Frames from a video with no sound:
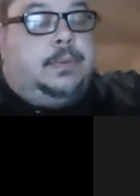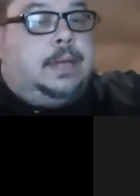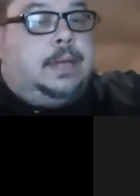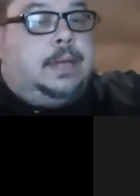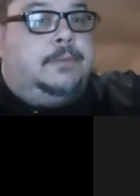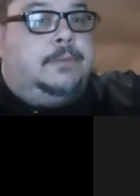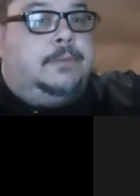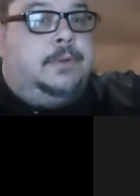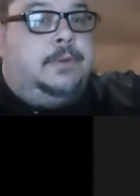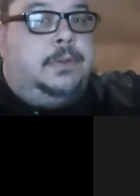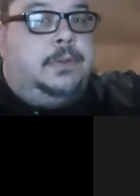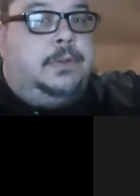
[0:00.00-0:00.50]
further
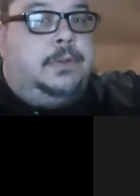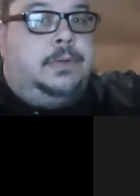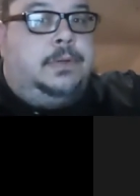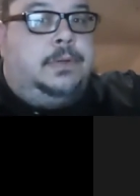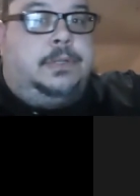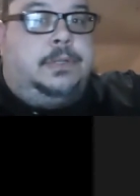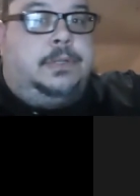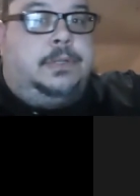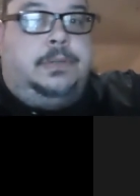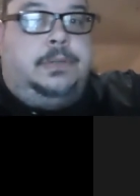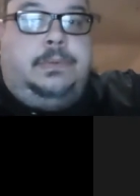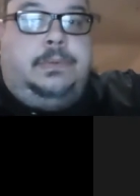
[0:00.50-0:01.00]
ado,
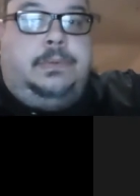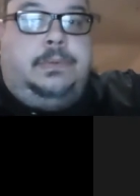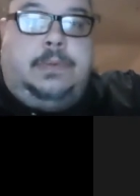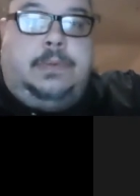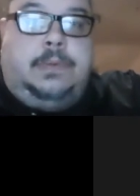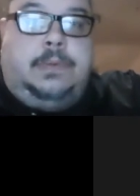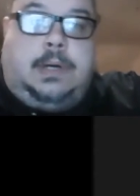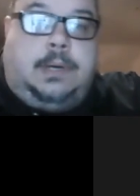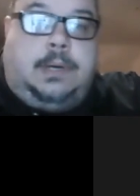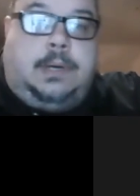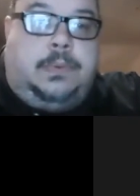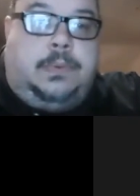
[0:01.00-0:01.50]
I
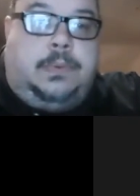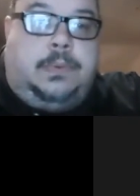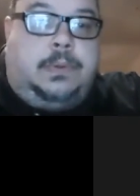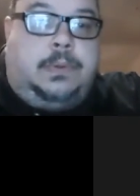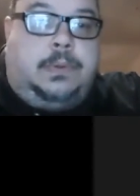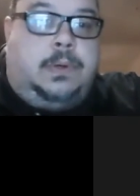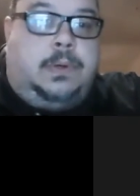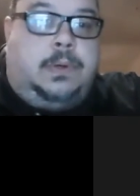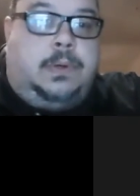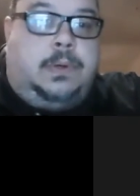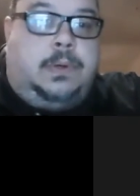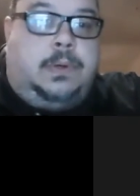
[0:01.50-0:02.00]
will go
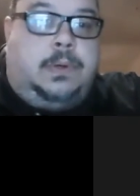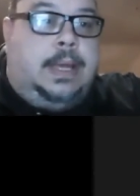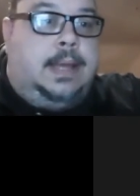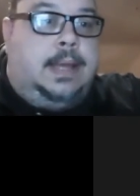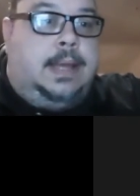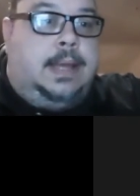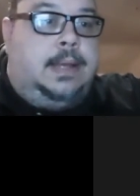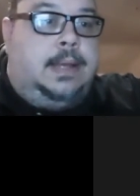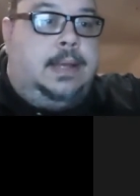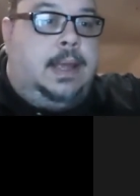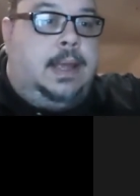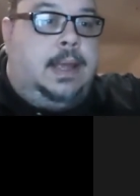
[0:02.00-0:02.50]
ahead
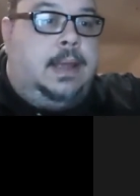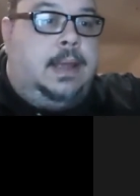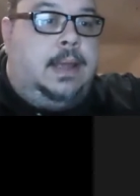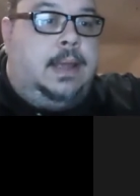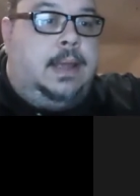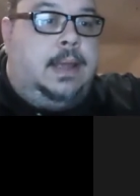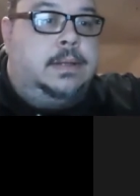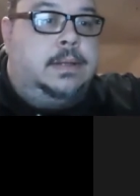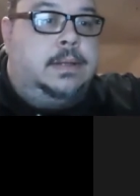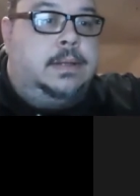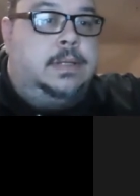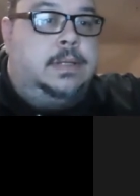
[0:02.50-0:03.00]
and
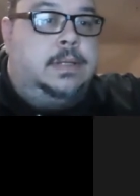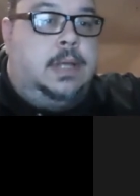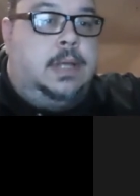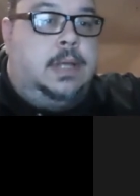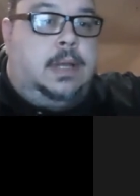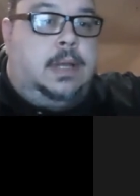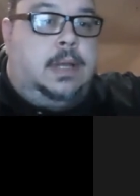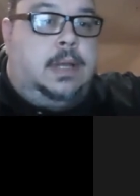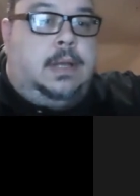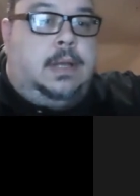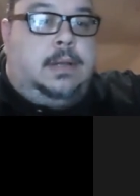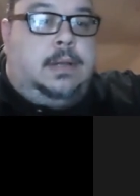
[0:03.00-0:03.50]

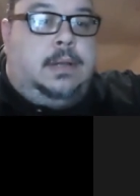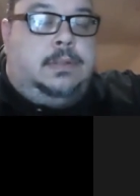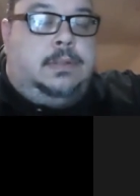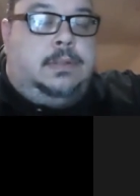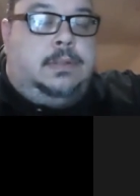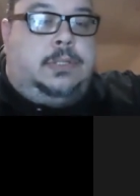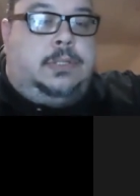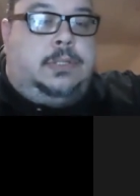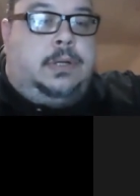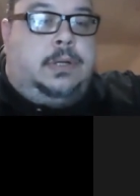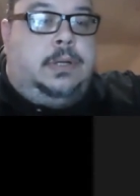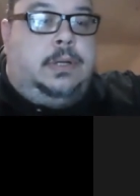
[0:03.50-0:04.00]
turn
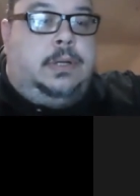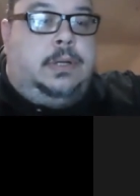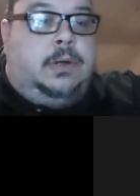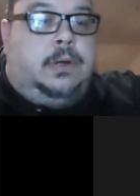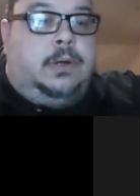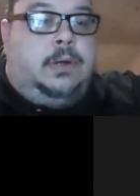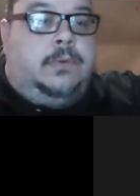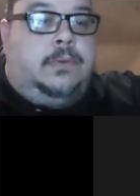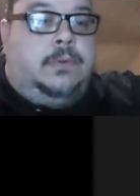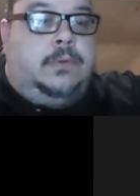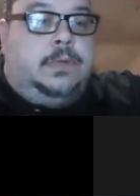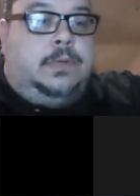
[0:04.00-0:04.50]
it over
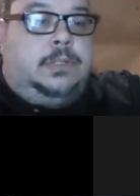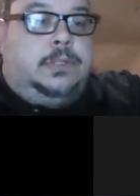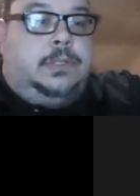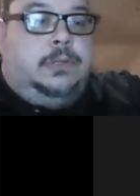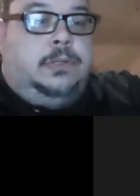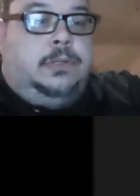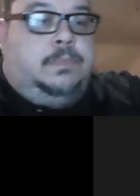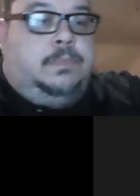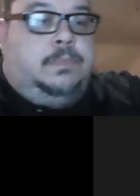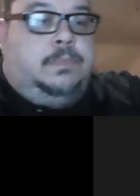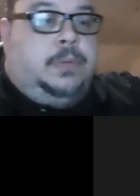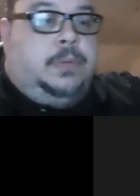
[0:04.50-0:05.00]
to
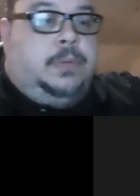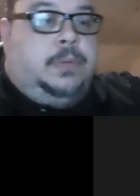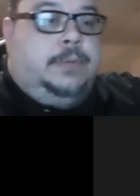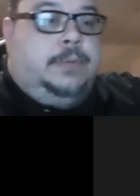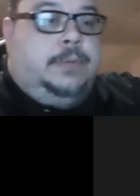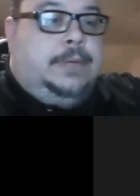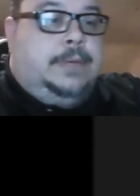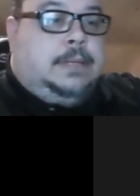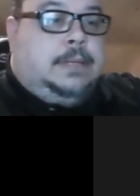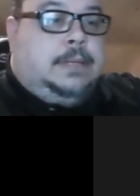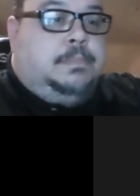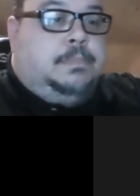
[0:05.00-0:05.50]
Prefect
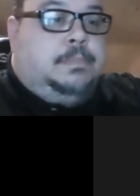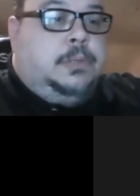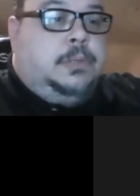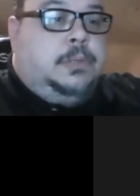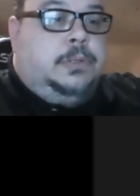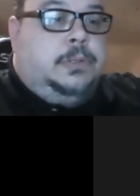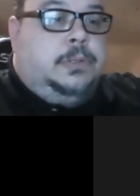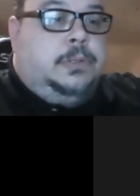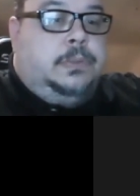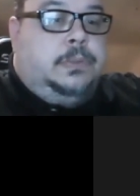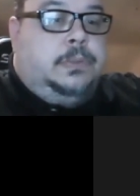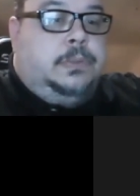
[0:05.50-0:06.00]
Blue
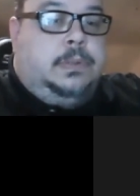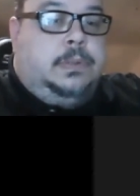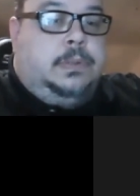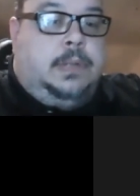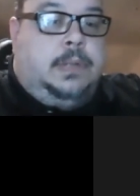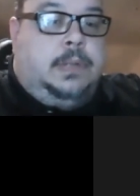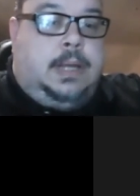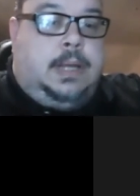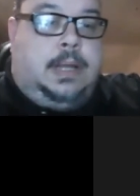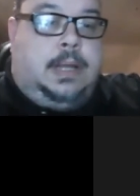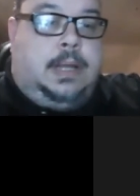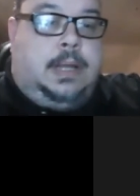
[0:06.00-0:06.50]

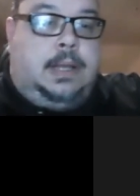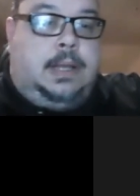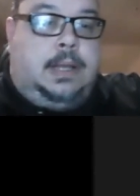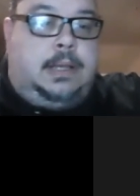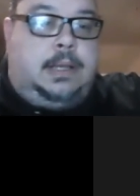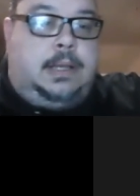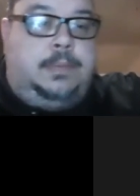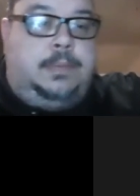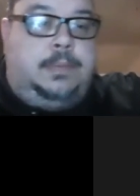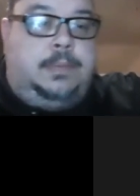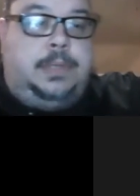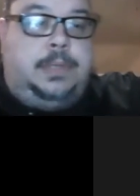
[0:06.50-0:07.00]

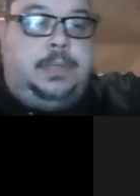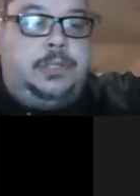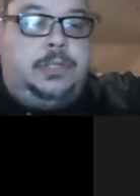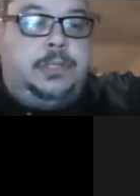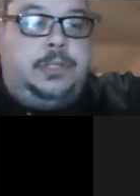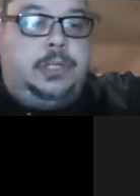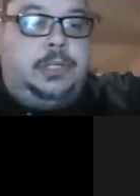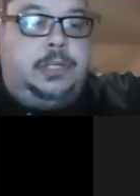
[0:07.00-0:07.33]
Confucian